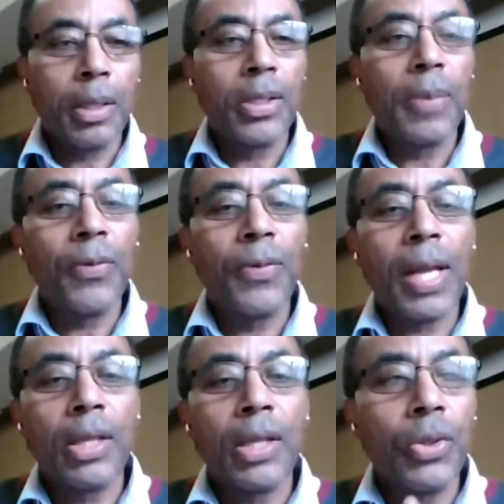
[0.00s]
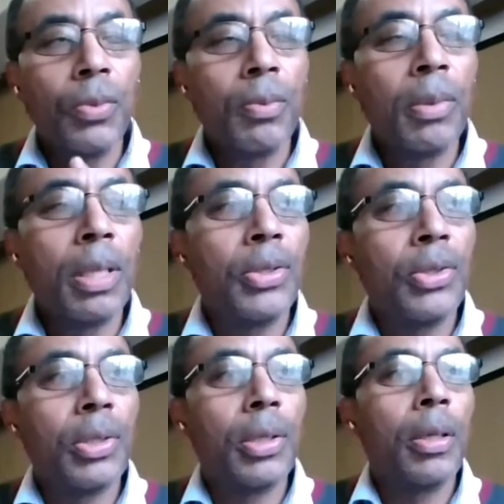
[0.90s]
the simple fact that you
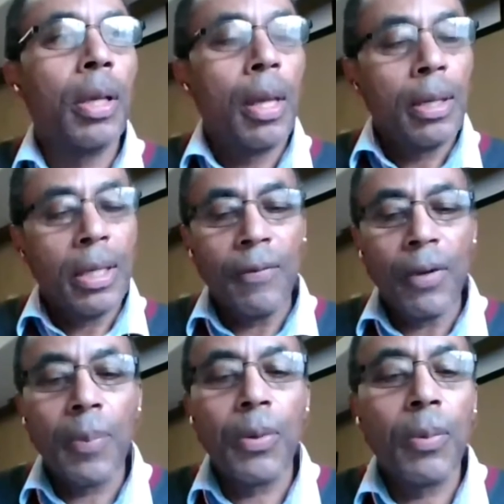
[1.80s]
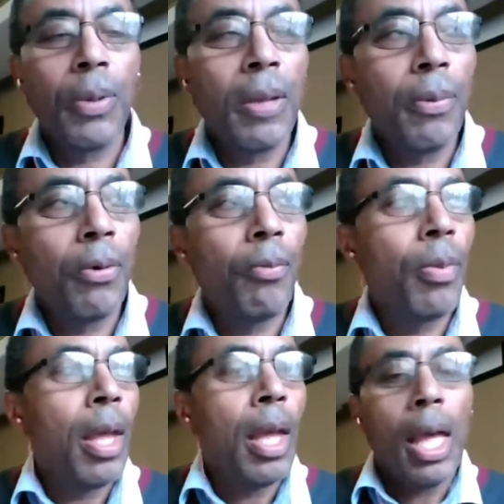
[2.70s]
must develop your
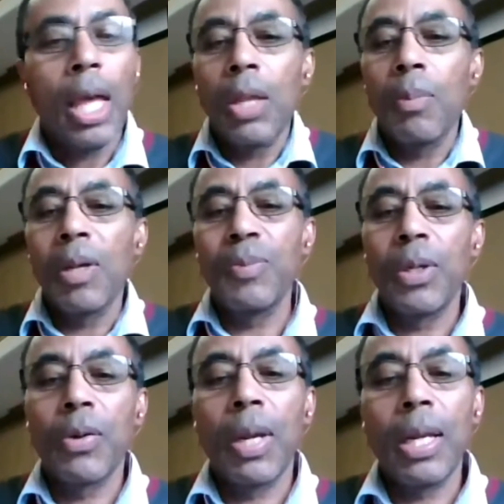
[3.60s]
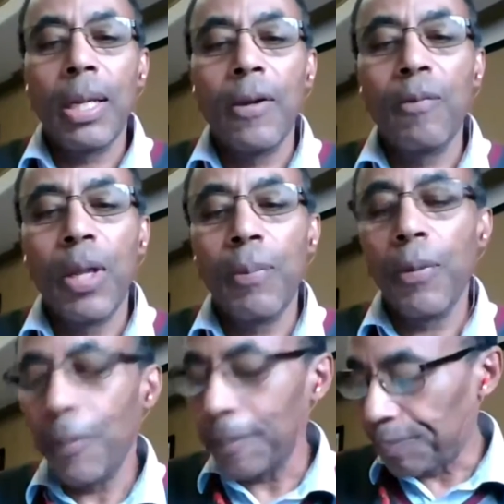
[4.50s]
people and you must be a great leader of
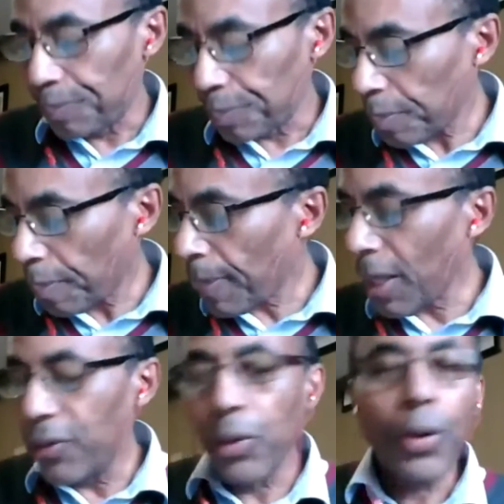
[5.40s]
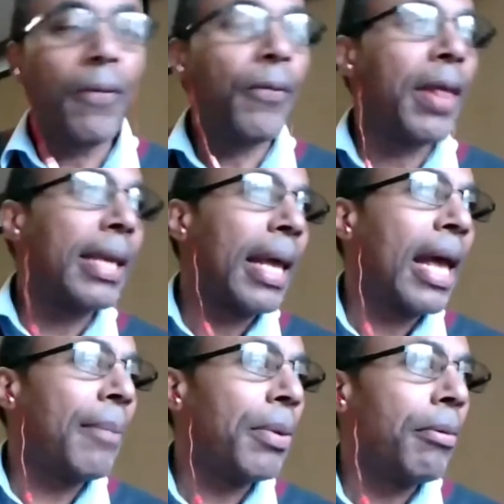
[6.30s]
people. So, in order for that to
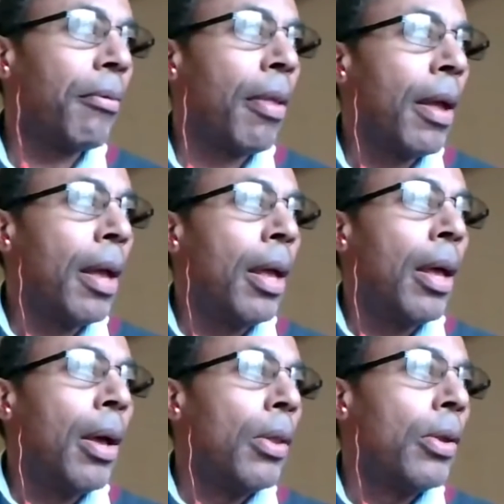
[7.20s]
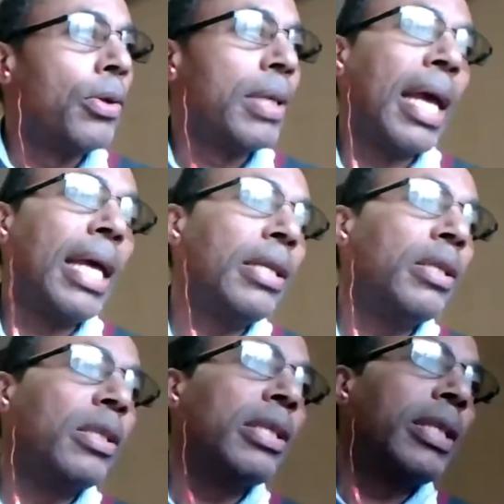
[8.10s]
happen, there's
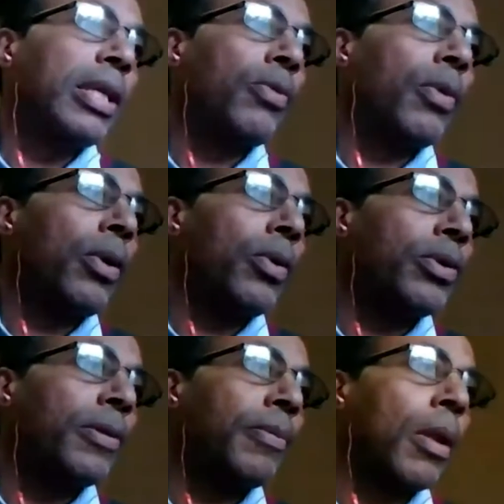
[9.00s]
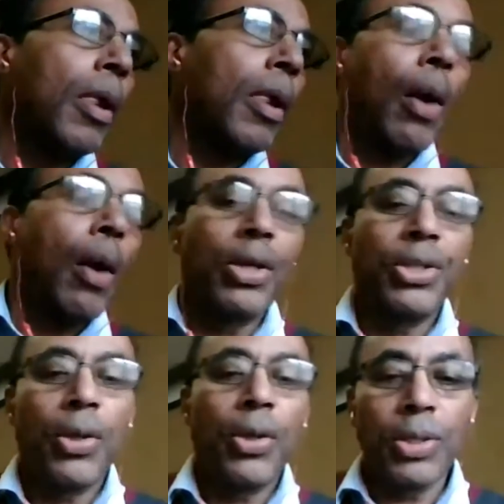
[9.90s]
8 distinct roles. I want to
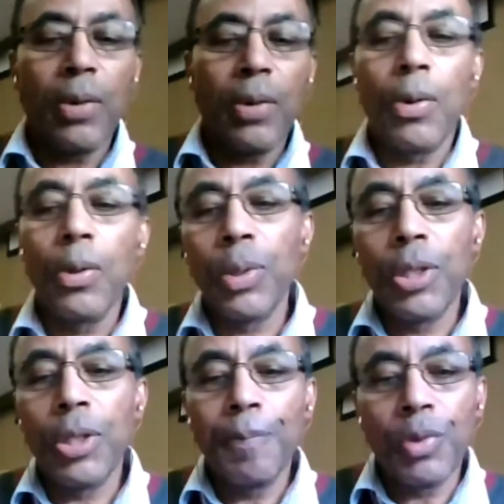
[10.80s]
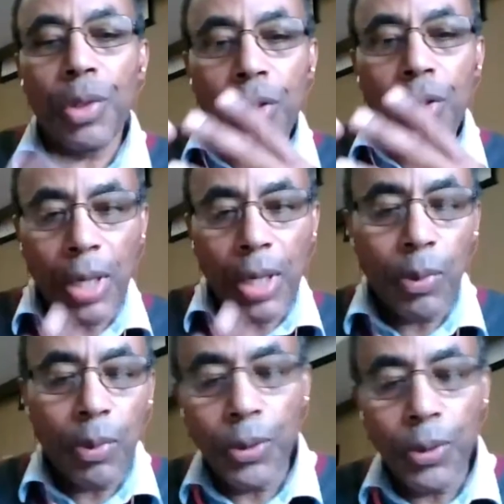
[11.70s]
share those 8 roles with you so that you're
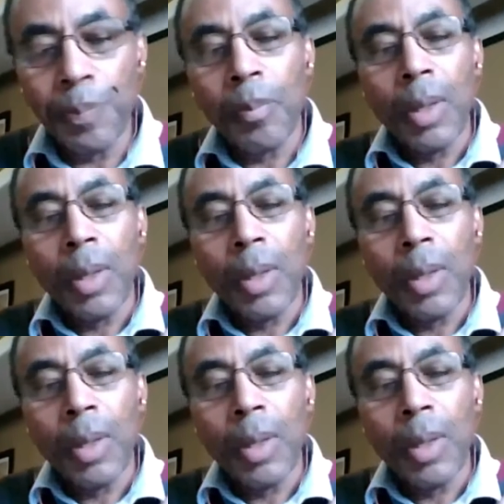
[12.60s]
able to